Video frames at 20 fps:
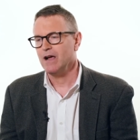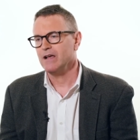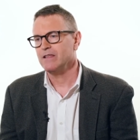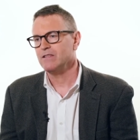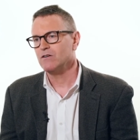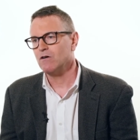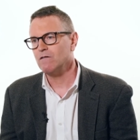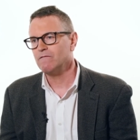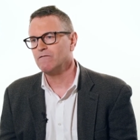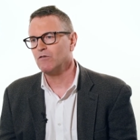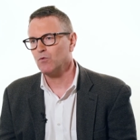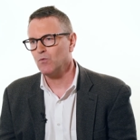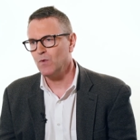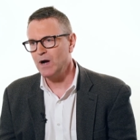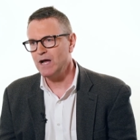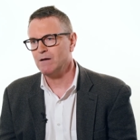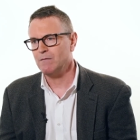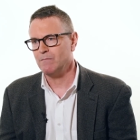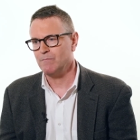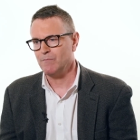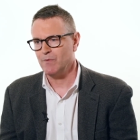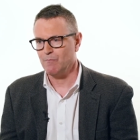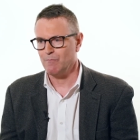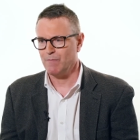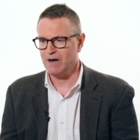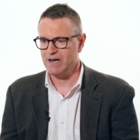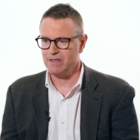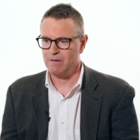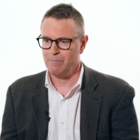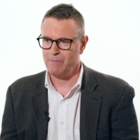and they're overwhelmed
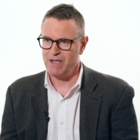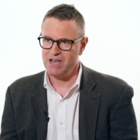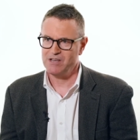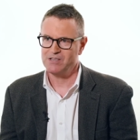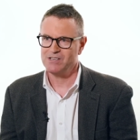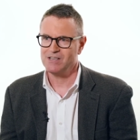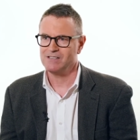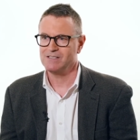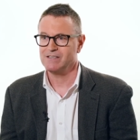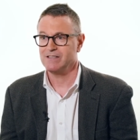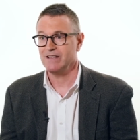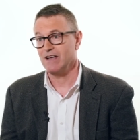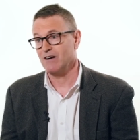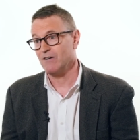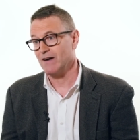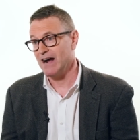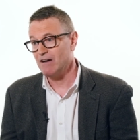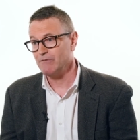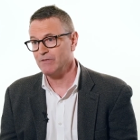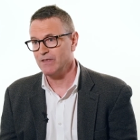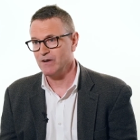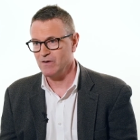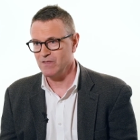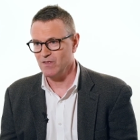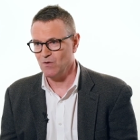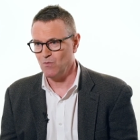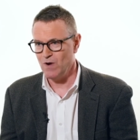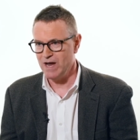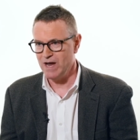by the patients that are out there in the